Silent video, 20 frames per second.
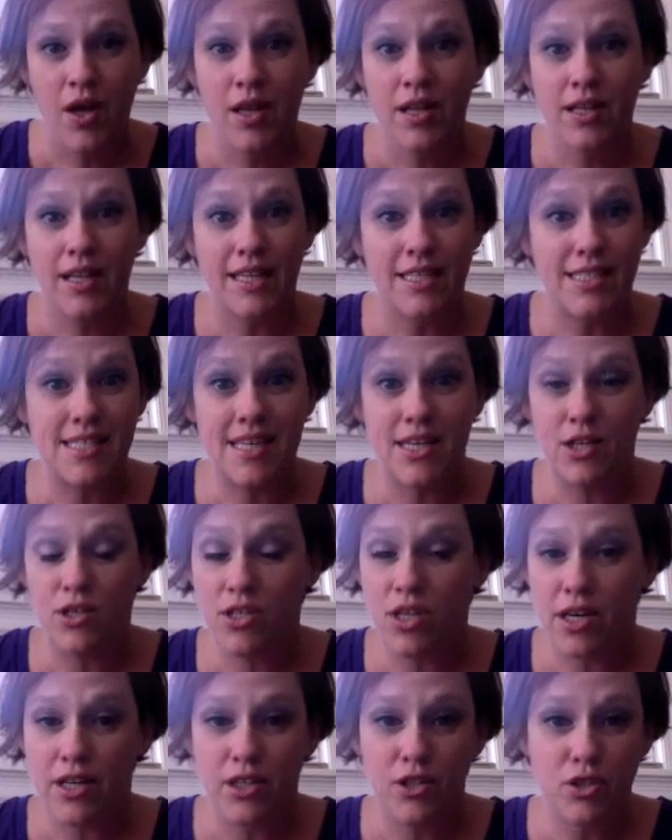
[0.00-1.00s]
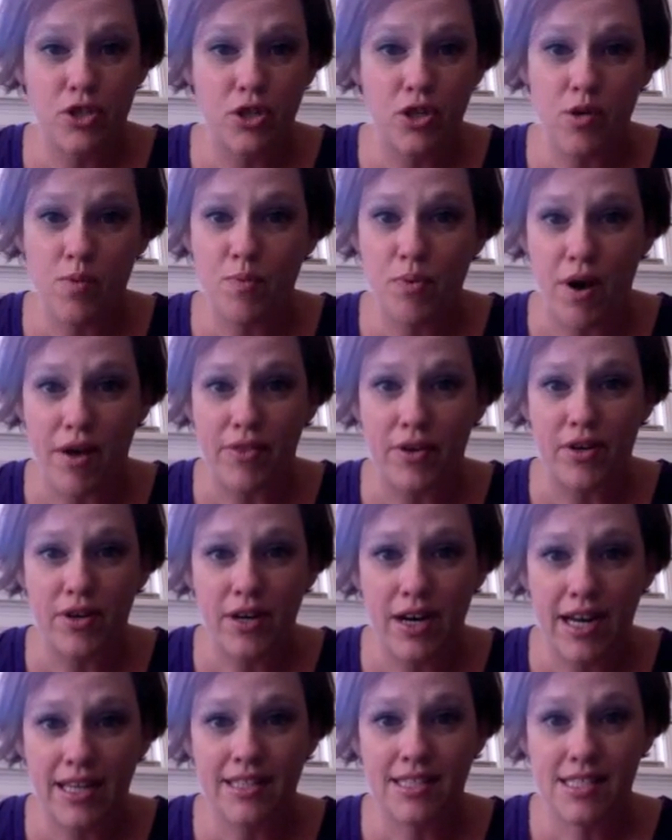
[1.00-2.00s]
Let's say you're talking to your
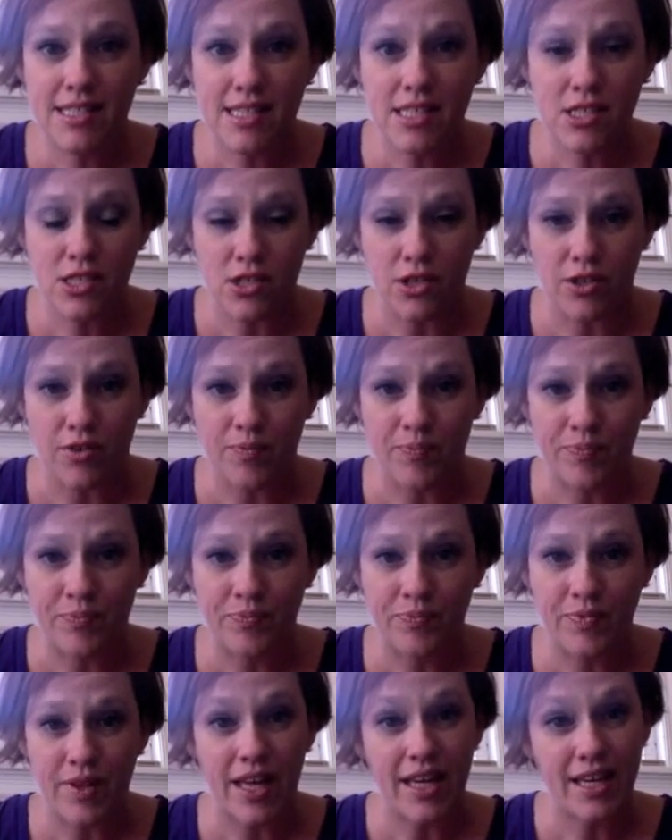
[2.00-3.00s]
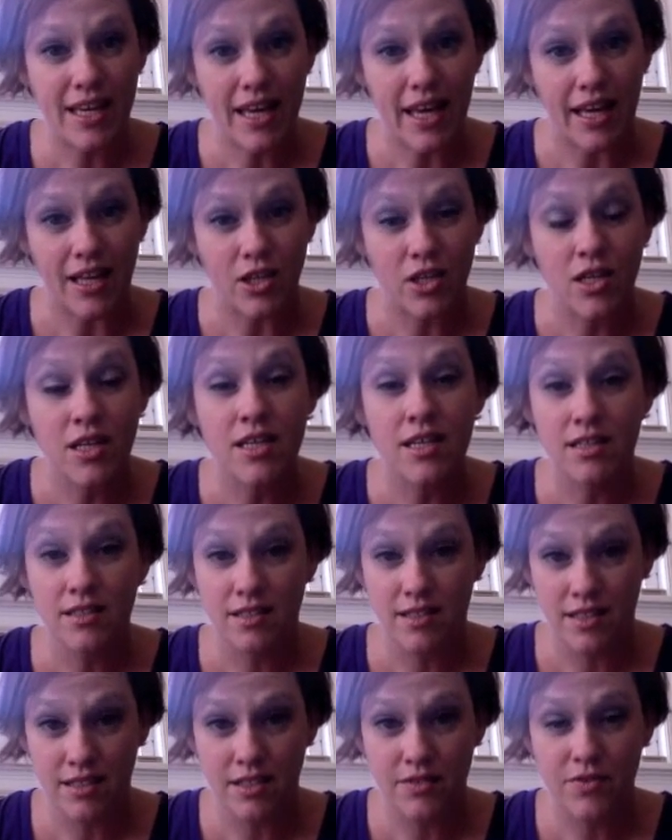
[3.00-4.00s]
brother and sister. Again,
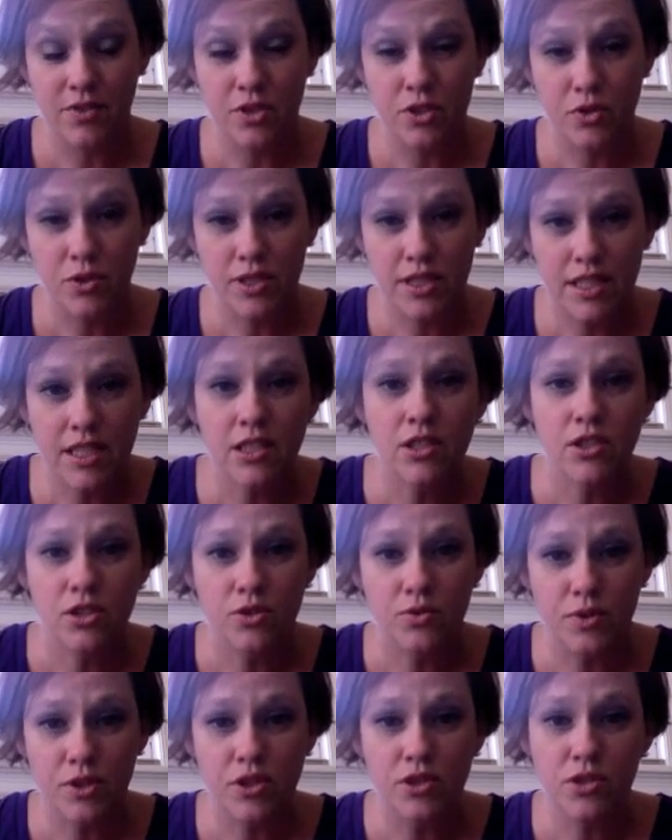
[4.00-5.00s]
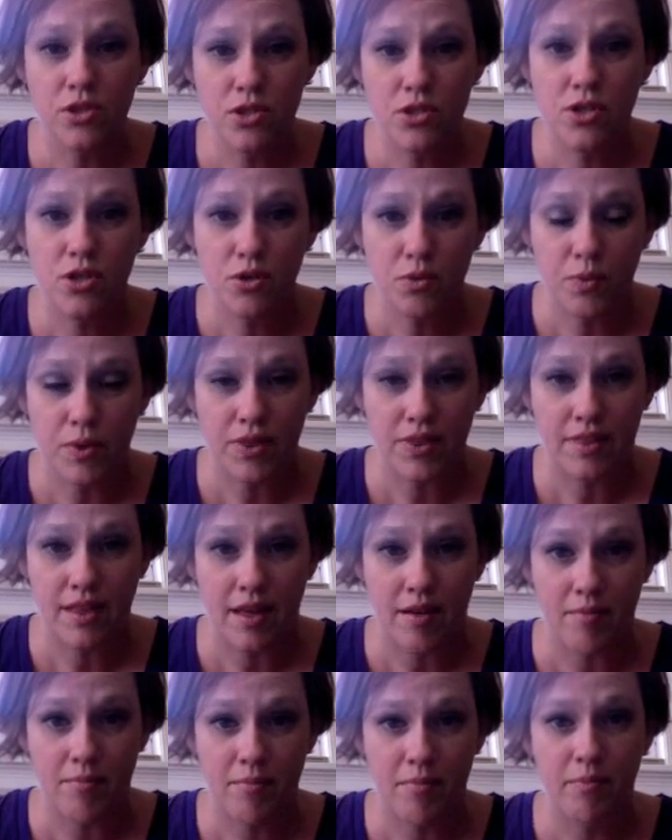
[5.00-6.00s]
individually, you would use tu with
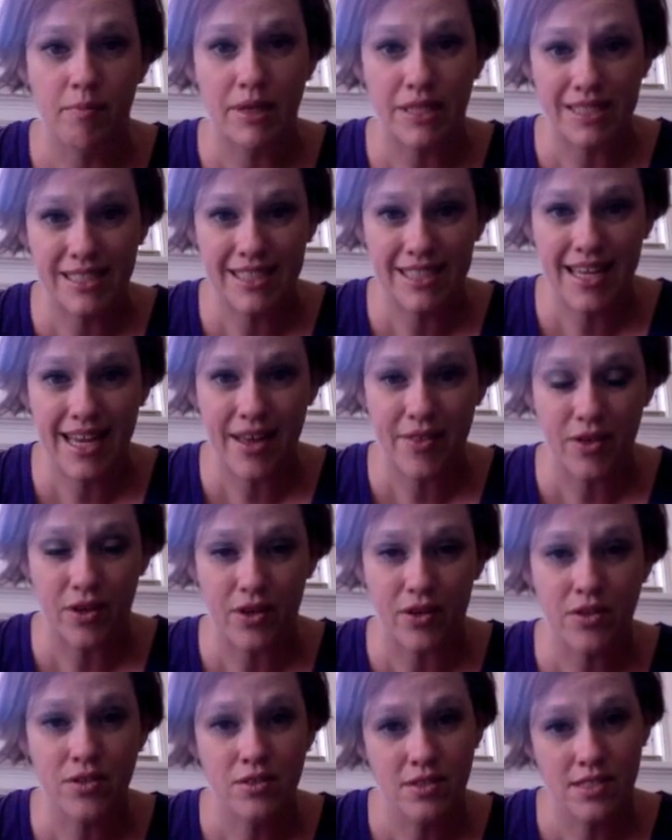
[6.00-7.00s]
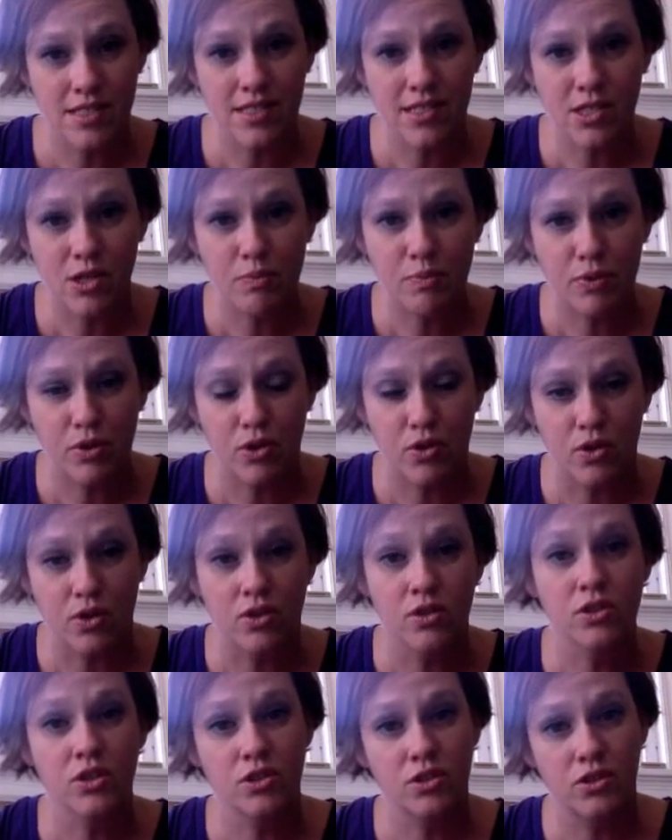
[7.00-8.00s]
them, but together, since they're
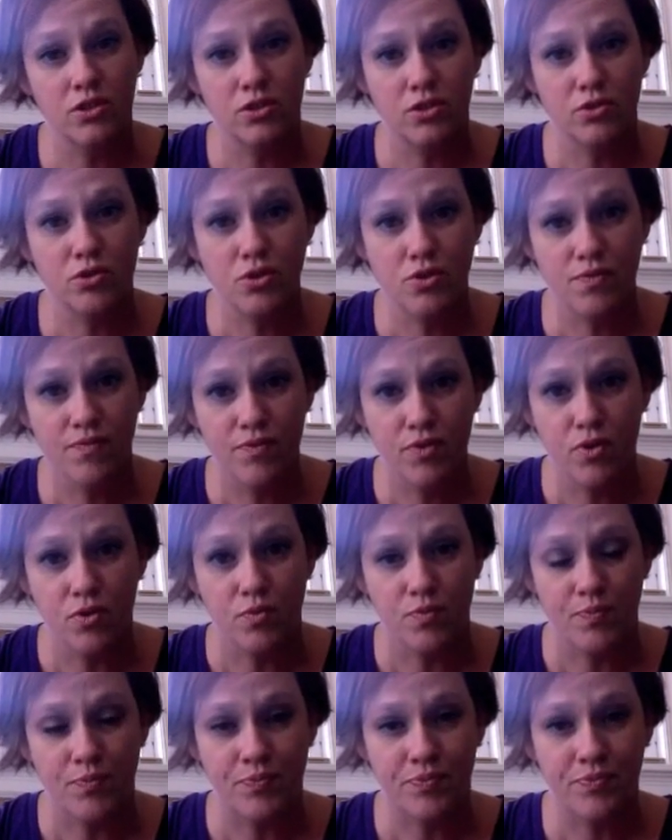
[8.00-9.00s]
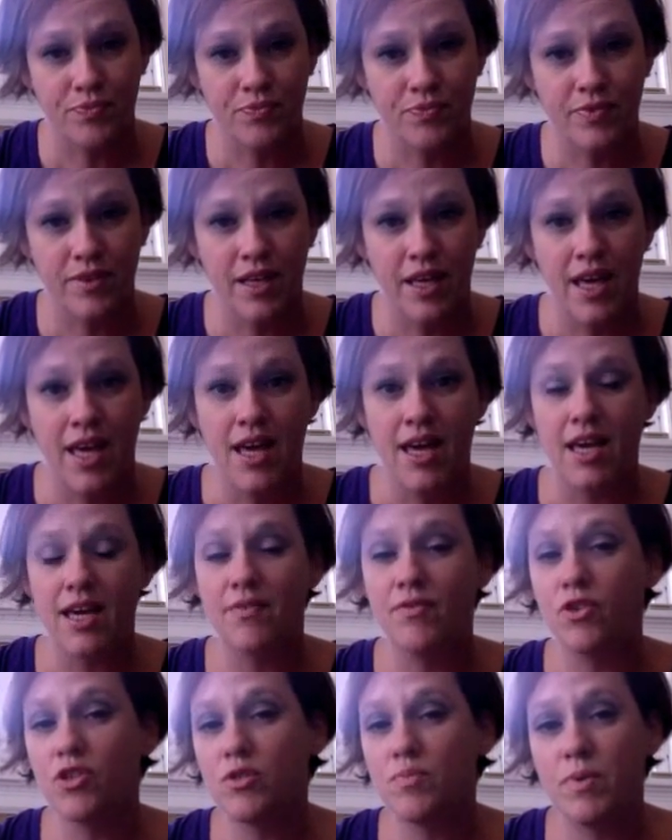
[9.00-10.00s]
plural, you use vous.
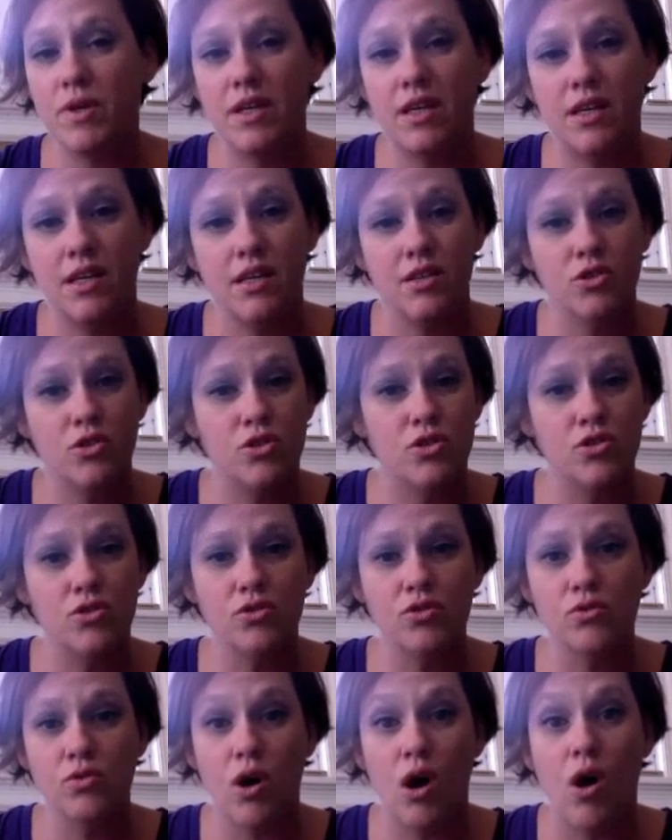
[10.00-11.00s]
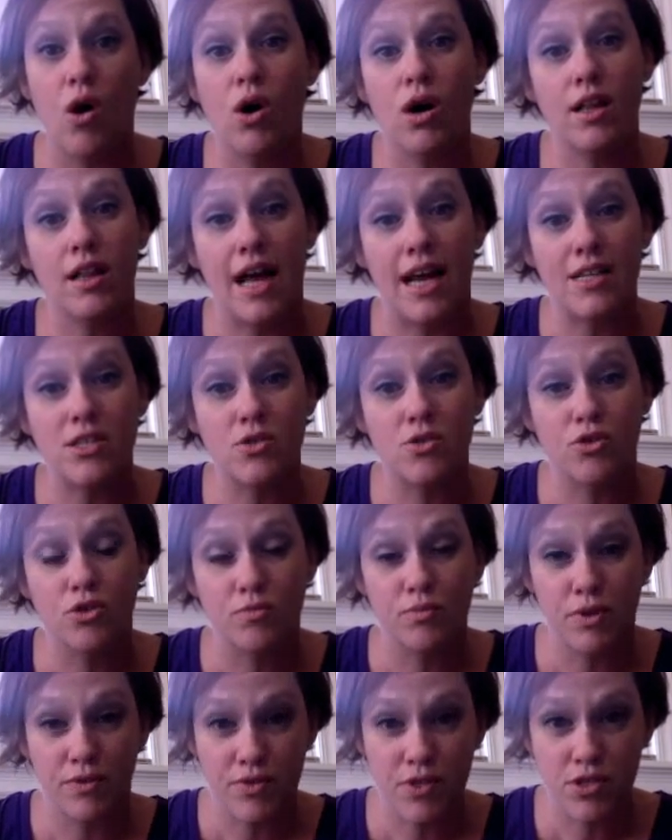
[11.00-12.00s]
If you're speaking to a whole
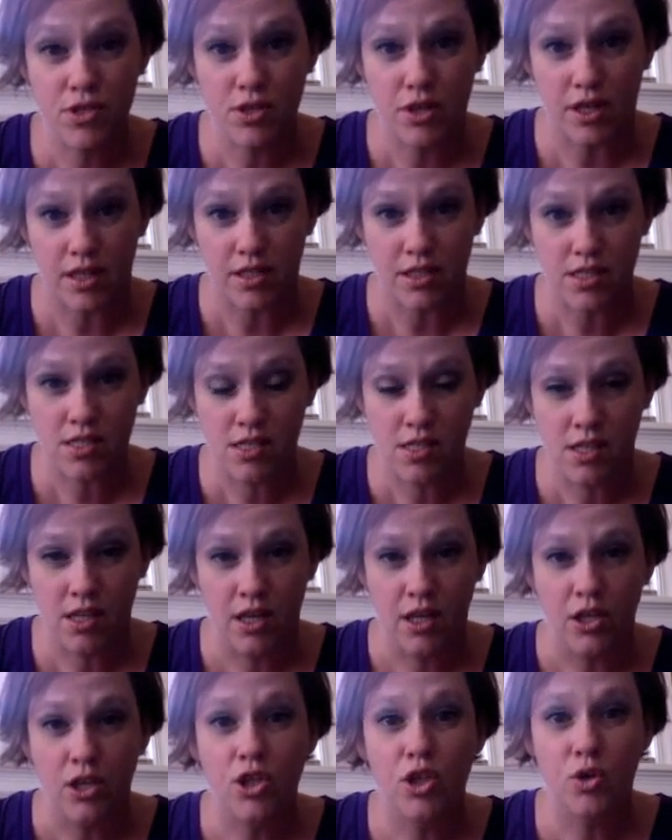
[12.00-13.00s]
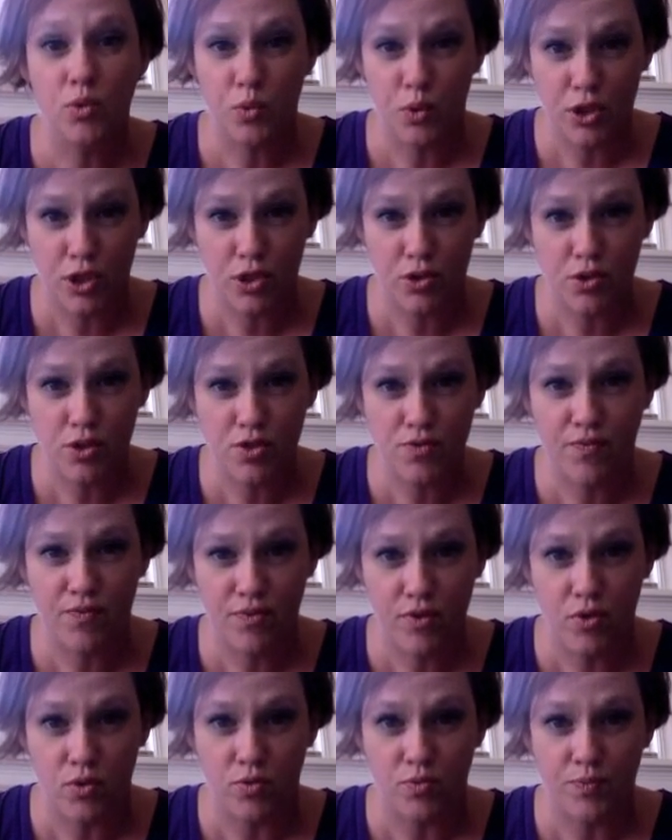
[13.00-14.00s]
classroom of students, you would use
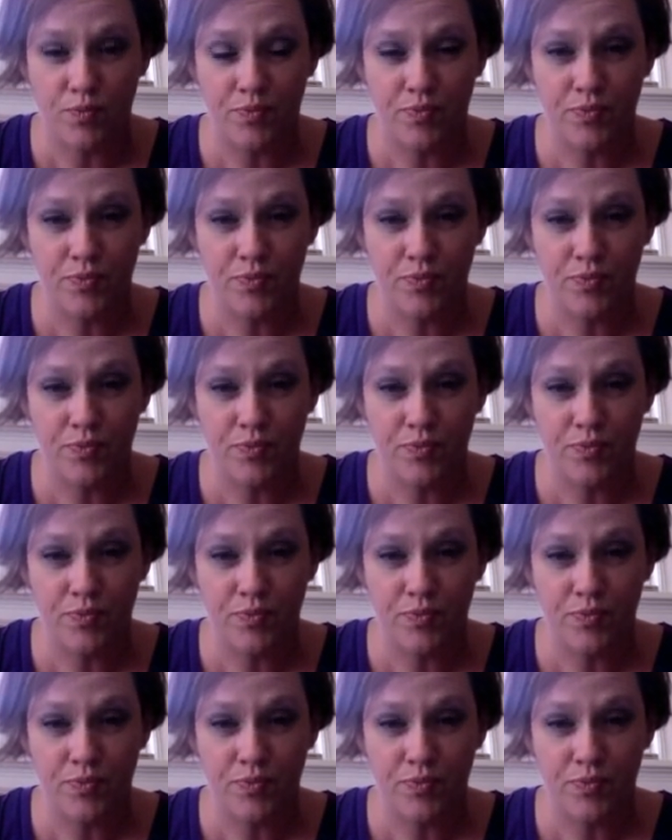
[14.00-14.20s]
vous.